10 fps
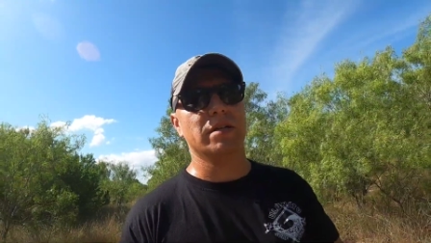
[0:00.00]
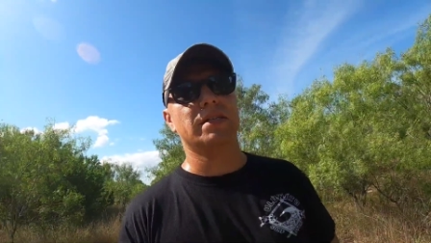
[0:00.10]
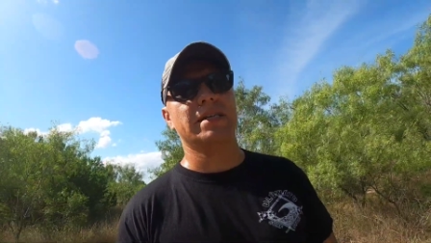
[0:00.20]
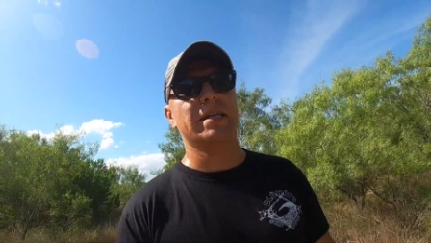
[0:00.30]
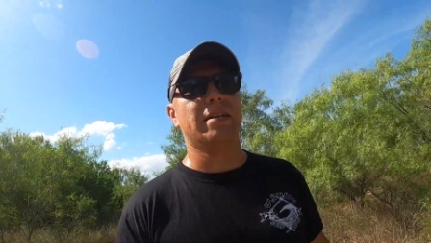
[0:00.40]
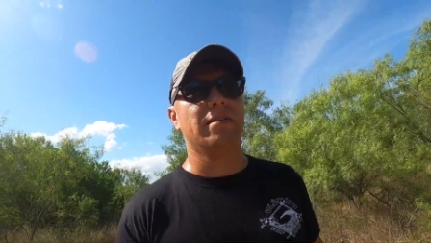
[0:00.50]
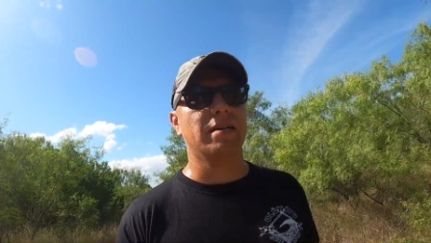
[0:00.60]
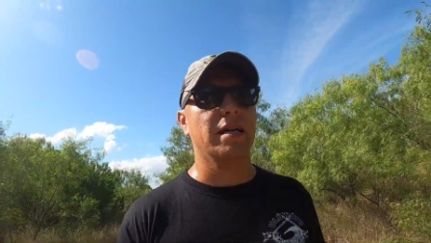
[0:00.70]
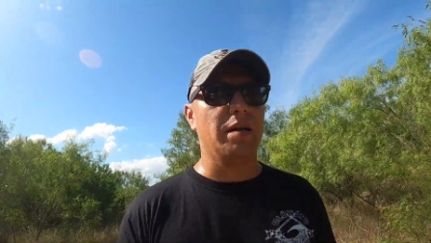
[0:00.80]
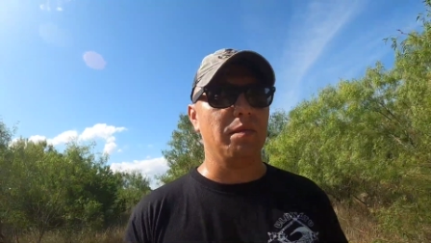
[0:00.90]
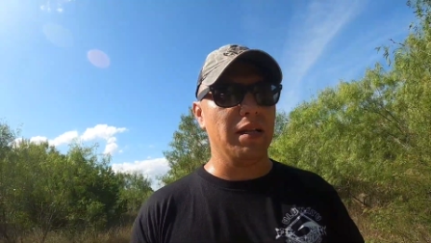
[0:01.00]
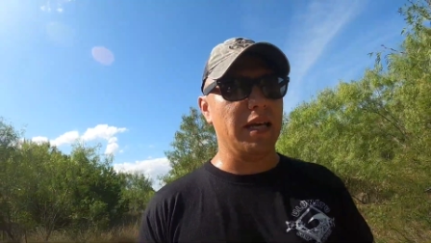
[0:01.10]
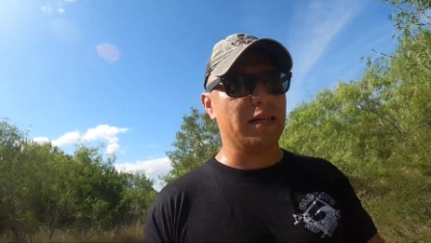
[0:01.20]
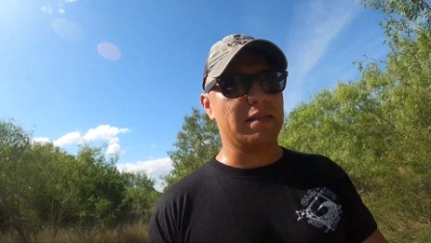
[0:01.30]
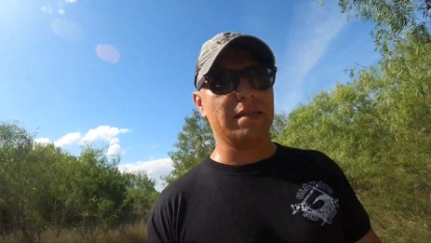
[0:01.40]
be good, take care, and God
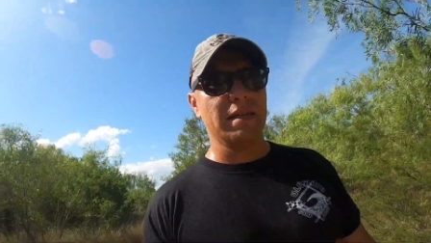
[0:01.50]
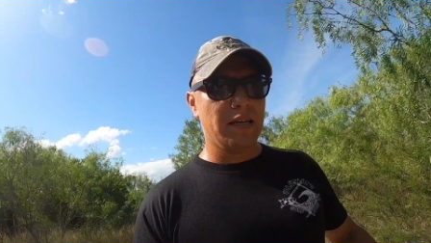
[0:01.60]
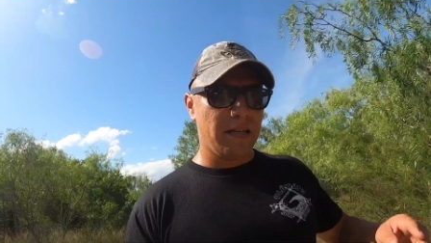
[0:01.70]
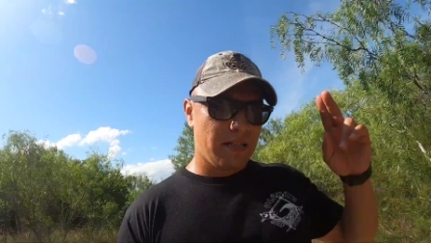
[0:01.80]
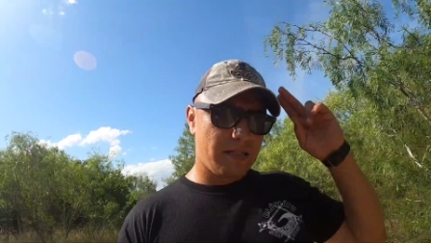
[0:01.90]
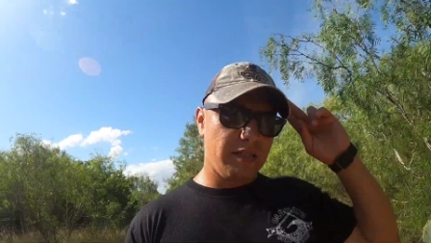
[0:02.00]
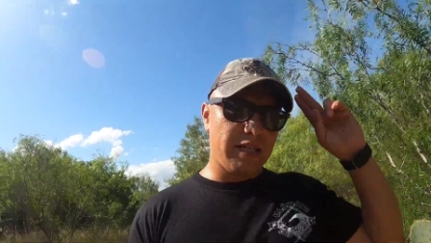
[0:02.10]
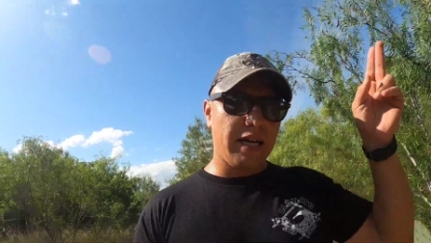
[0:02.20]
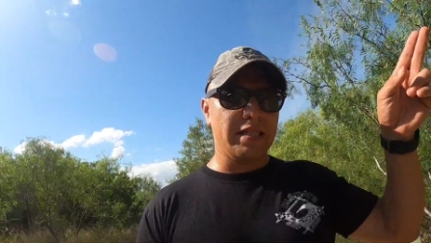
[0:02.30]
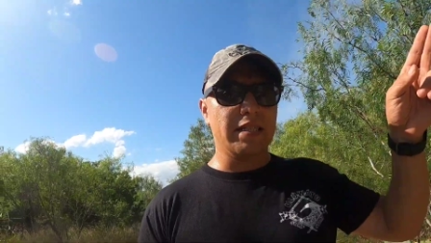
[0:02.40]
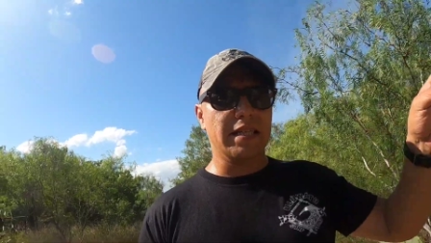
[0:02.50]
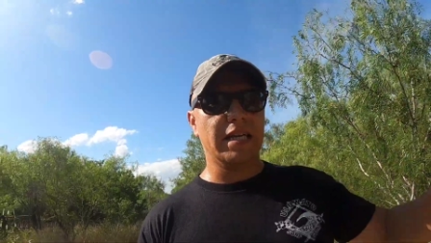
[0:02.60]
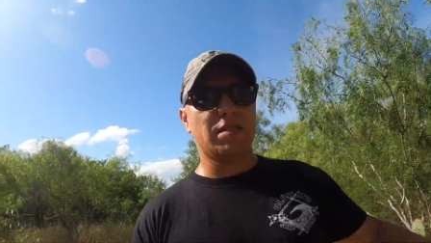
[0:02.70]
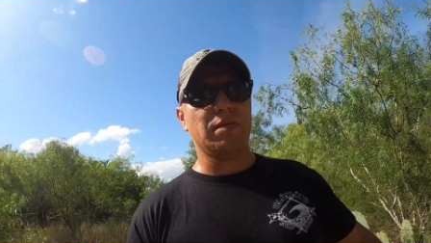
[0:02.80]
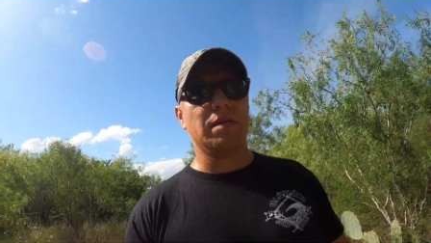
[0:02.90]
bless. See you guys in the
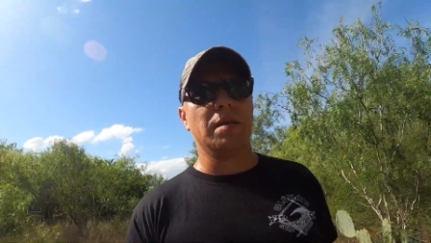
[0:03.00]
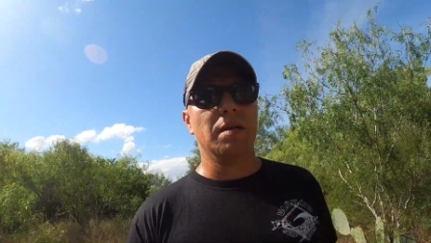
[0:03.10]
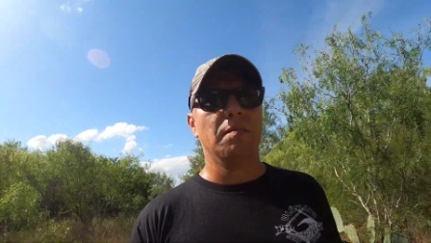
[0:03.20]
next one.